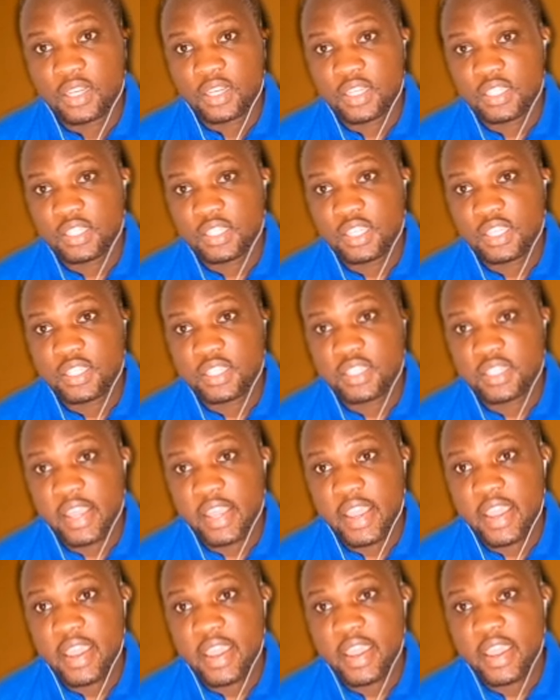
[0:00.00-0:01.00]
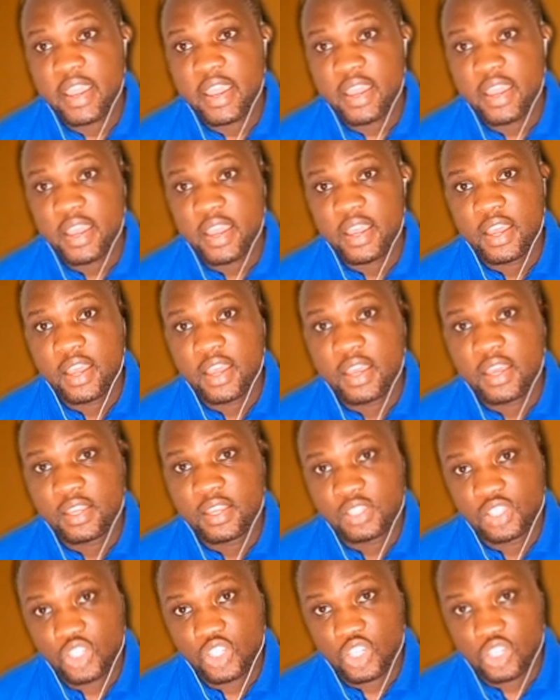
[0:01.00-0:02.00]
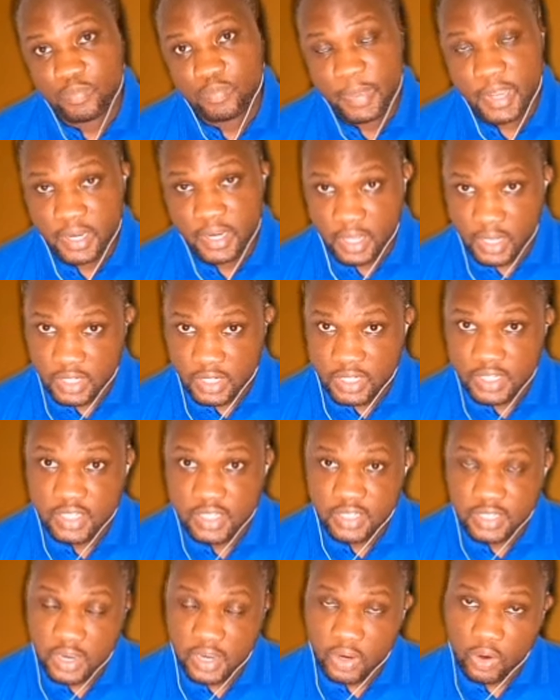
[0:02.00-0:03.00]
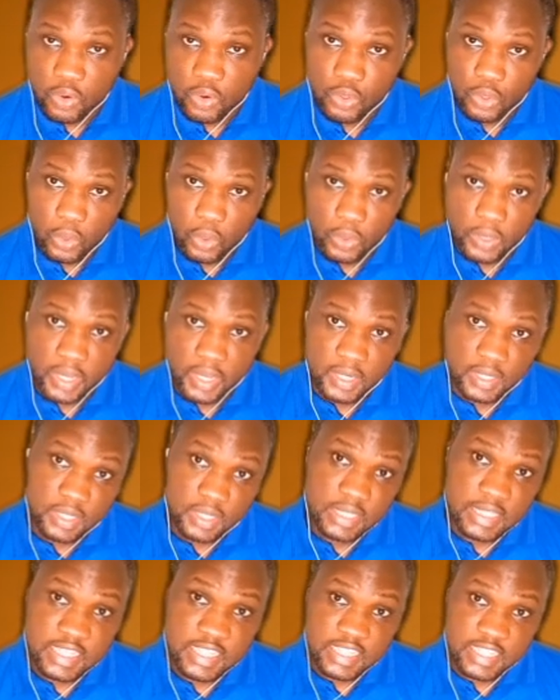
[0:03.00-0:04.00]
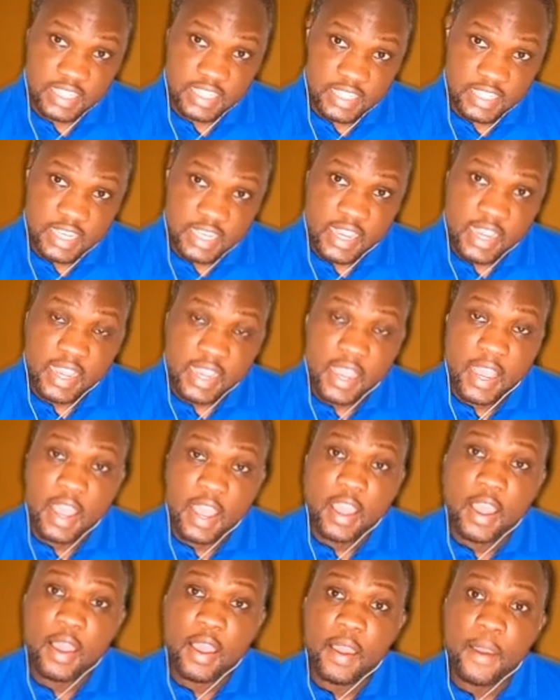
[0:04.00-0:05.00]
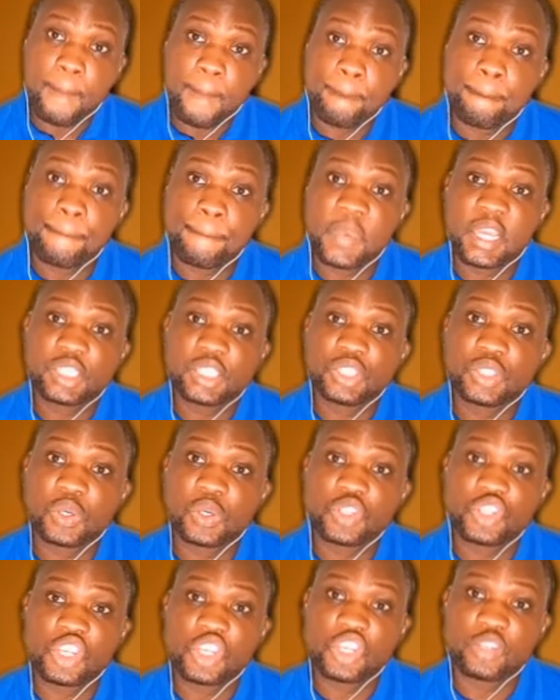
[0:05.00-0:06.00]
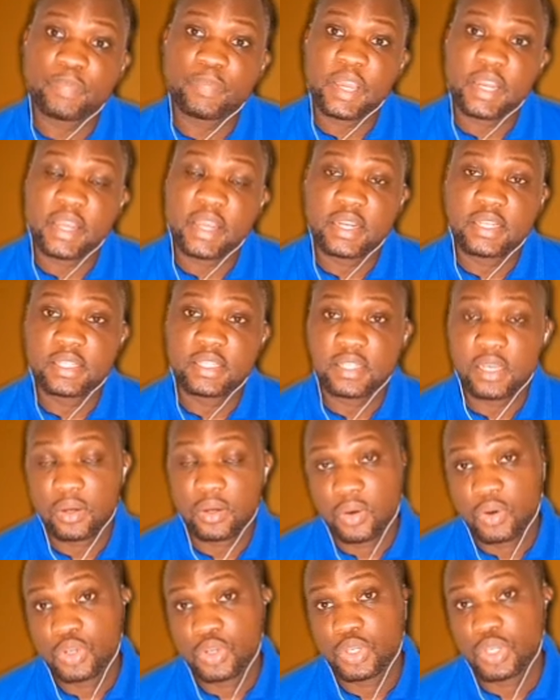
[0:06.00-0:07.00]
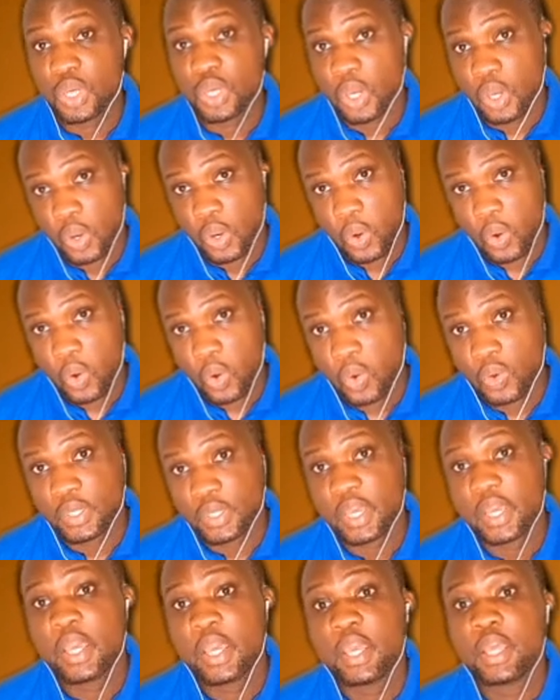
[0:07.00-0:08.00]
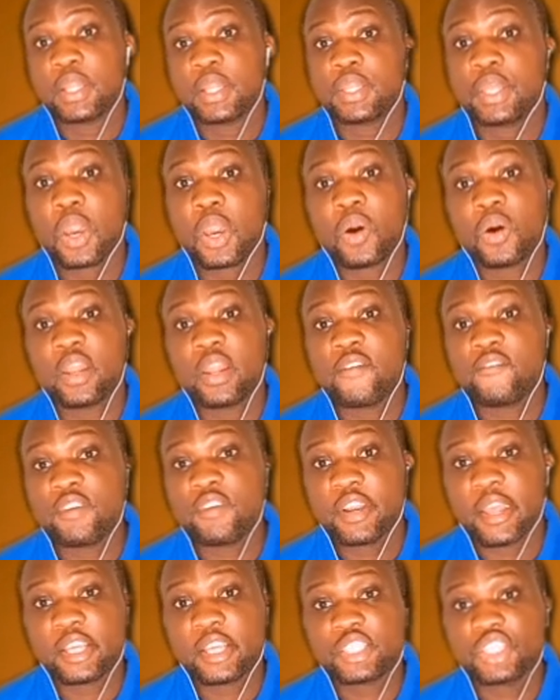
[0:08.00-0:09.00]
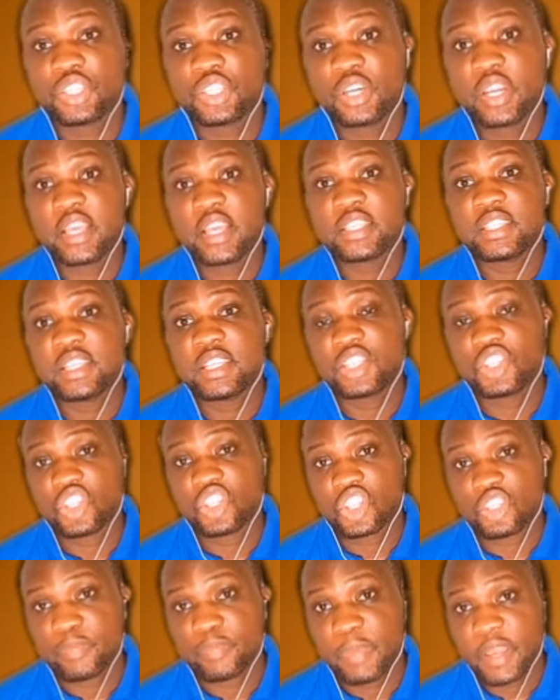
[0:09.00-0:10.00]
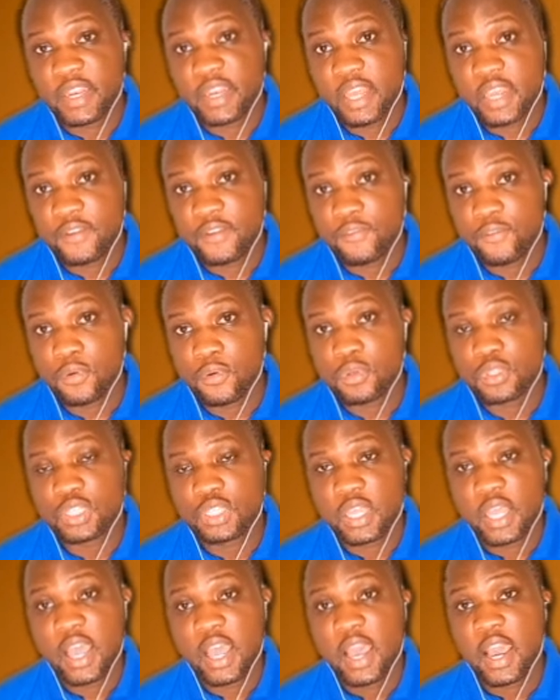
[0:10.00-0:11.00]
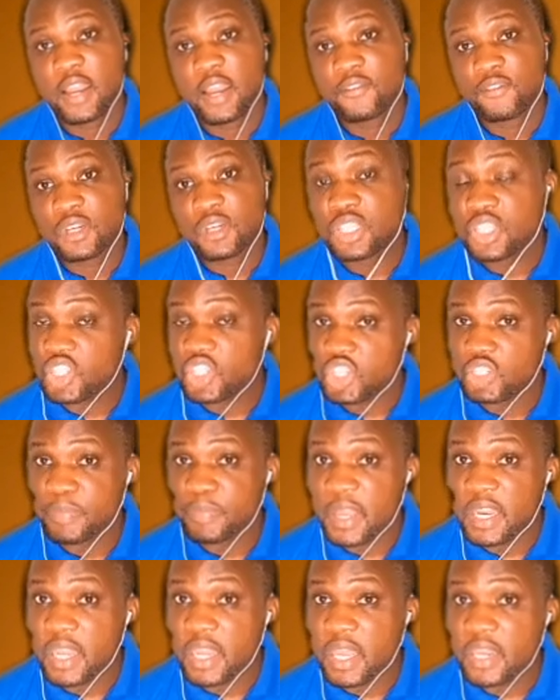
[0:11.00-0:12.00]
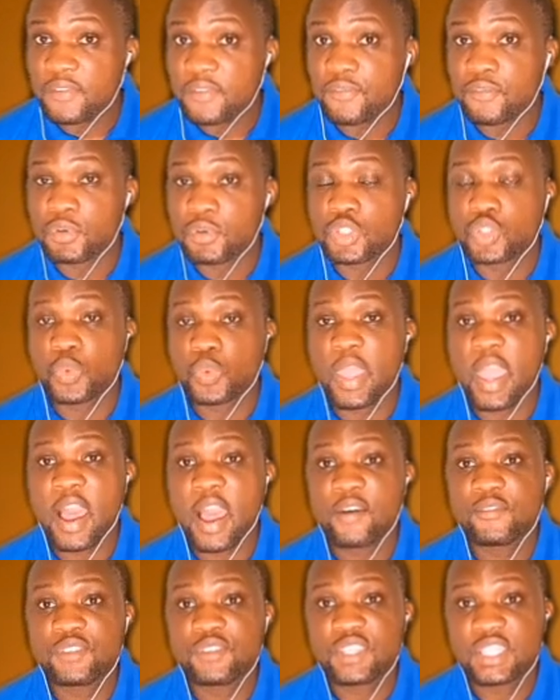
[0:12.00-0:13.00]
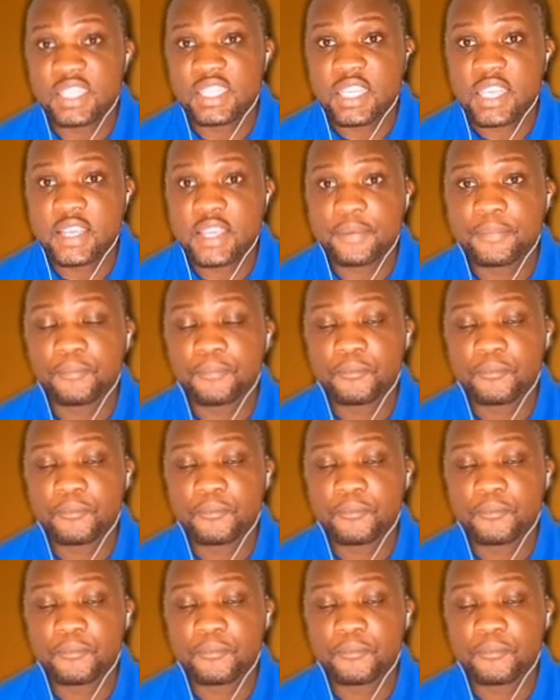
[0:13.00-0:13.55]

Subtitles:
this is a suspended second chord, and this is C major suspended second chord. The other variation is the suspended fourth, and for the suspended fourth, we have C,